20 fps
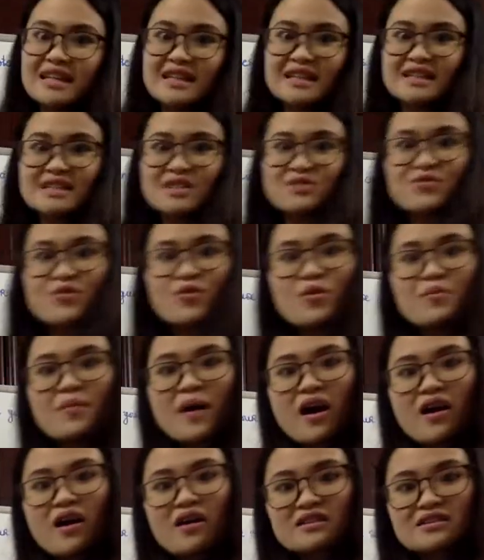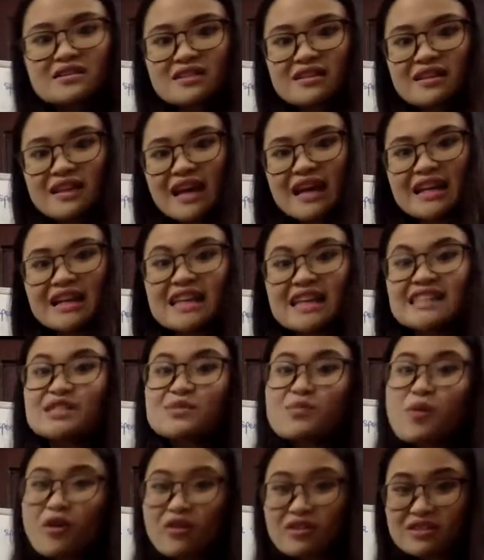it is 4 parts, and
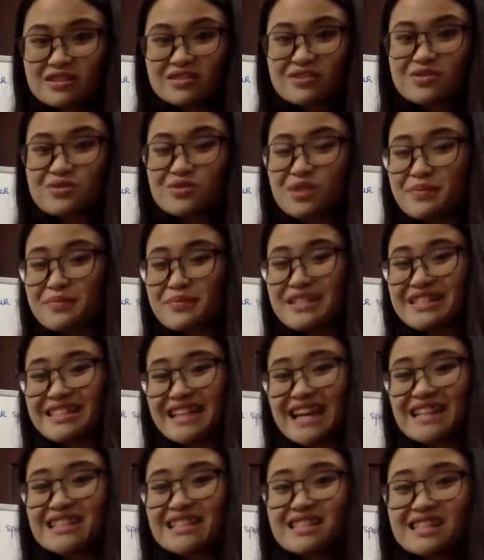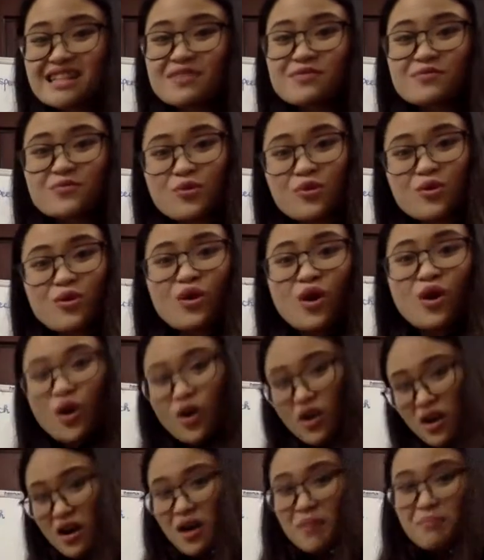each part represented for
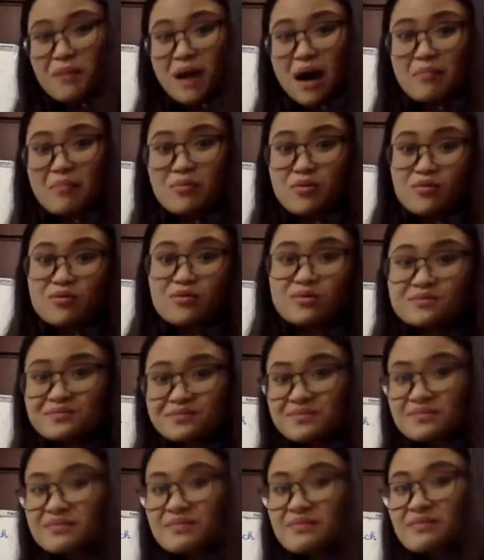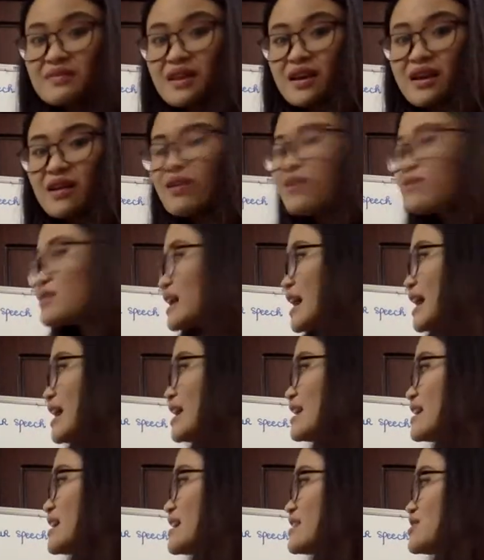a bubble.
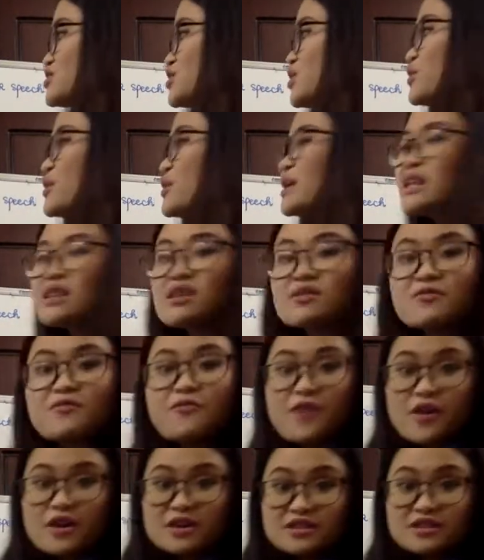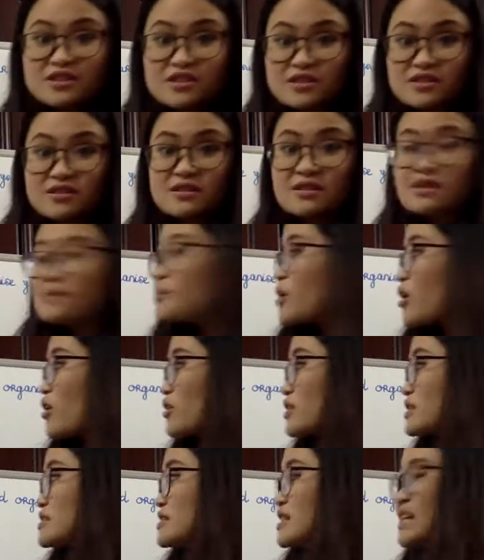Okay, so in the first
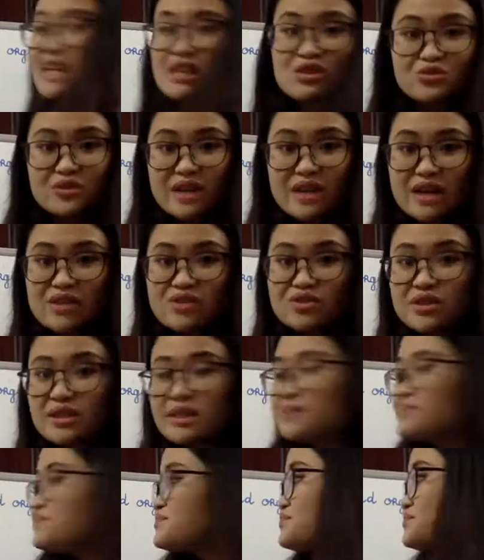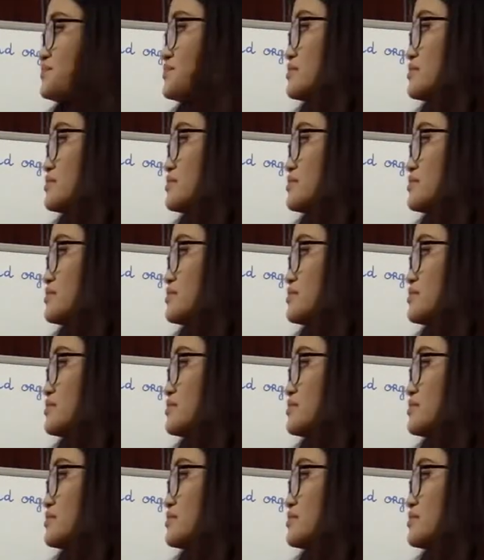part, introduction,